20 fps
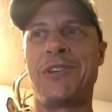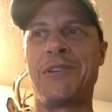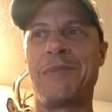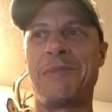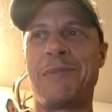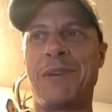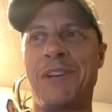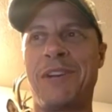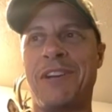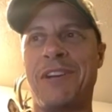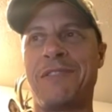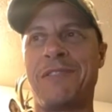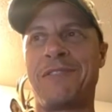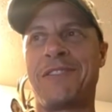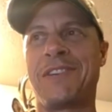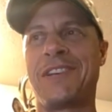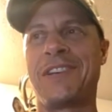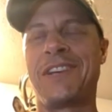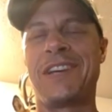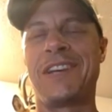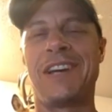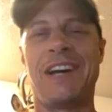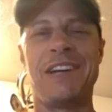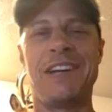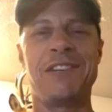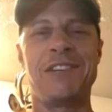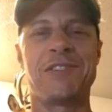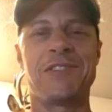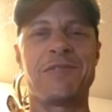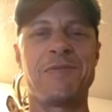
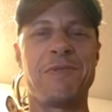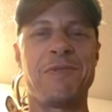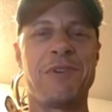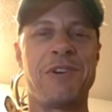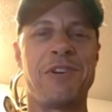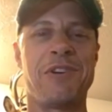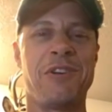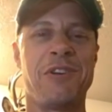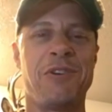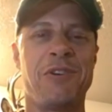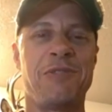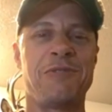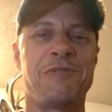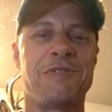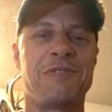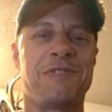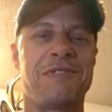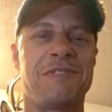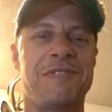I just wanted to know